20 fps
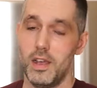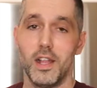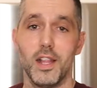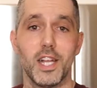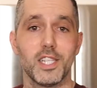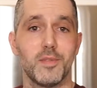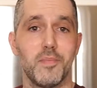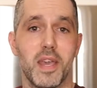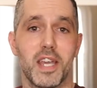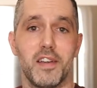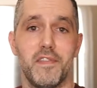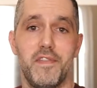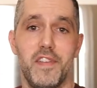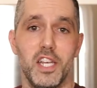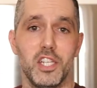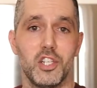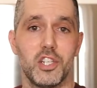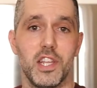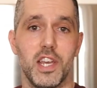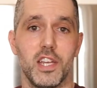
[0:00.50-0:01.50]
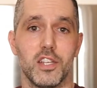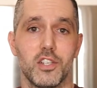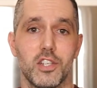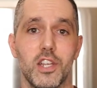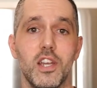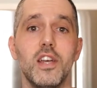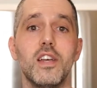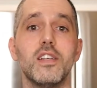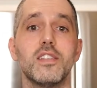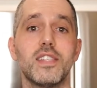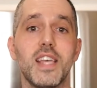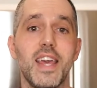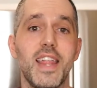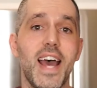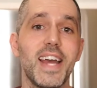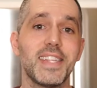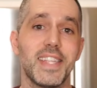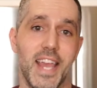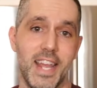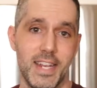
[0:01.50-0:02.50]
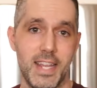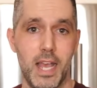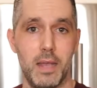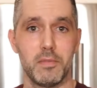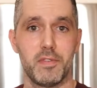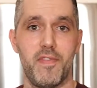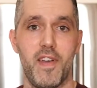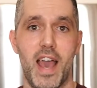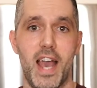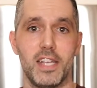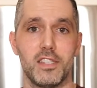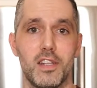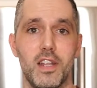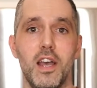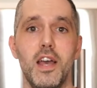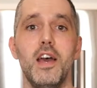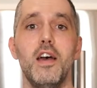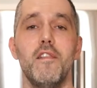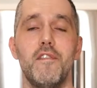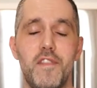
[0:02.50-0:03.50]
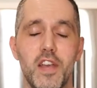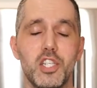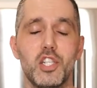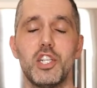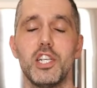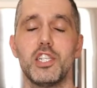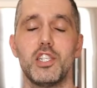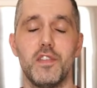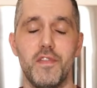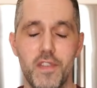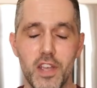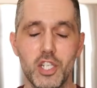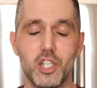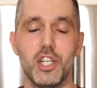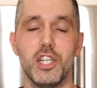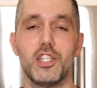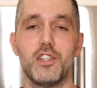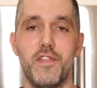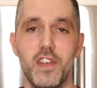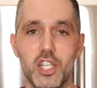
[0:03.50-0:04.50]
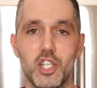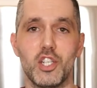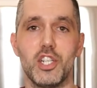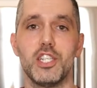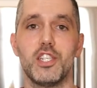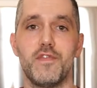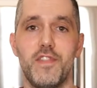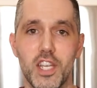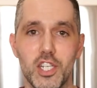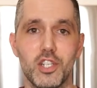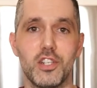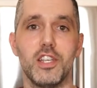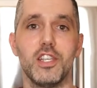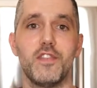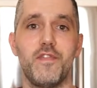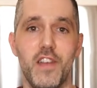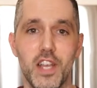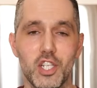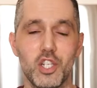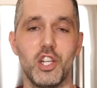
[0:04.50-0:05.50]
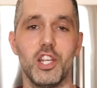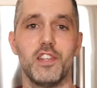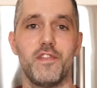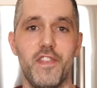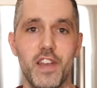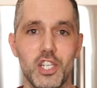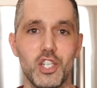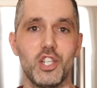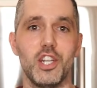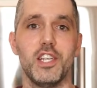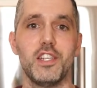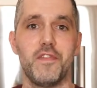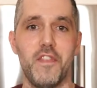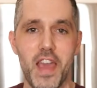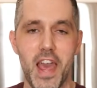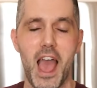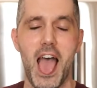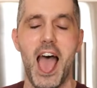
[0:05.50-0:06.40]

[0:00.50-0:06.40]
Let's make a fish dish. Say that ten times fast. Fish dish, fish dish, fish dish, fish dish, fish dish, fish dish, fish